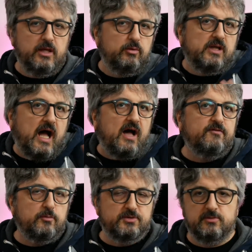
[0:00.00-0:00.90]
it will
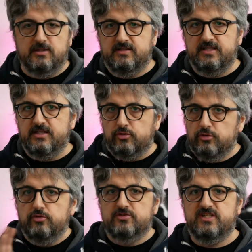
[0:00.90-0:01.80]
have the possibility
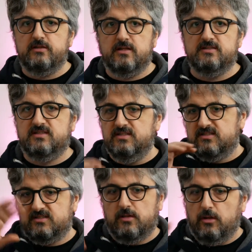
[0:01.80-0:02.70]
to use it
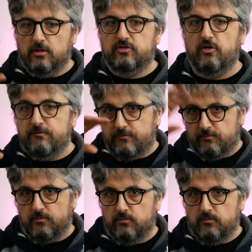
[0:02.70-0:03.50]
since a lot of